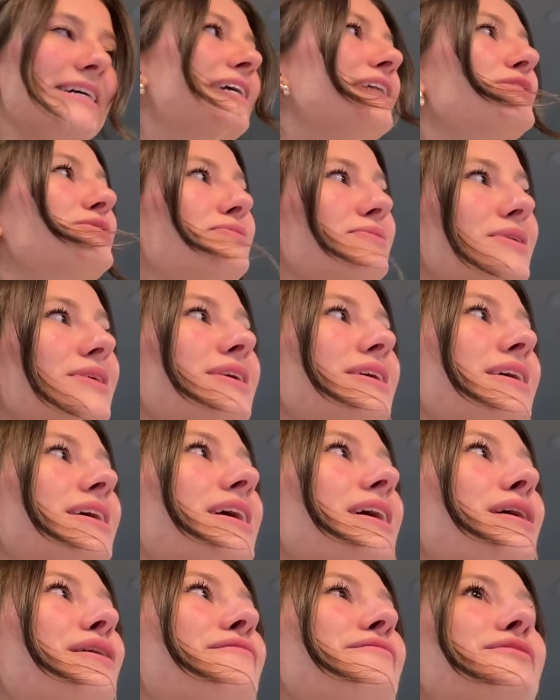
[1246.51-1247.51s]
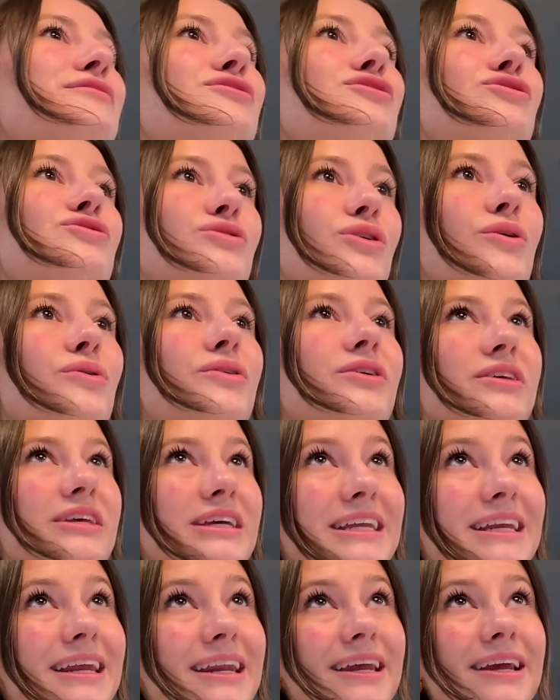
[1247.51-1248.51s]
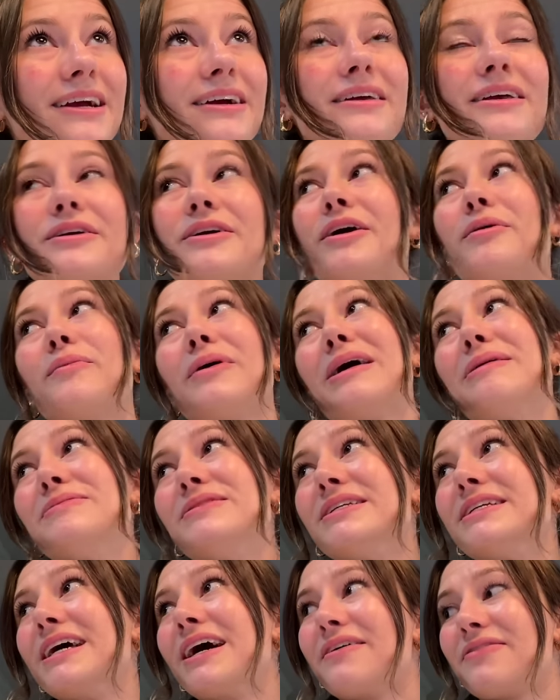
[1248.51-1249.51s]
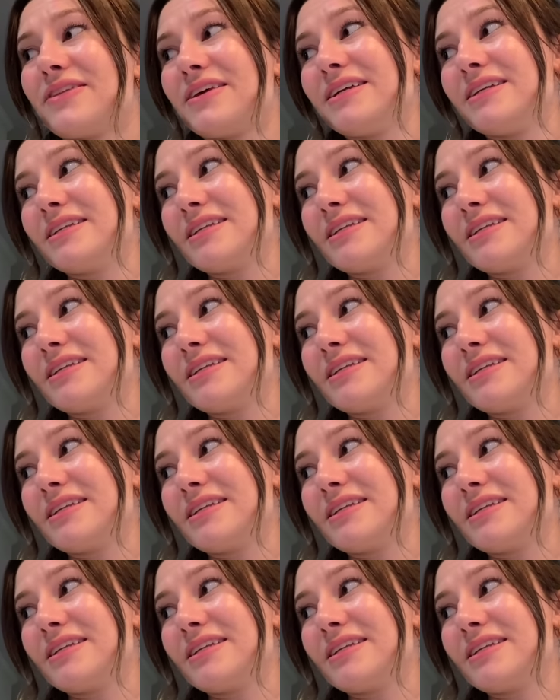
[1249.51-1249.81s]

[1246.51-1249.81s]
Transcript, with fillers: It's really, feels so clean in here. Like I wiped down the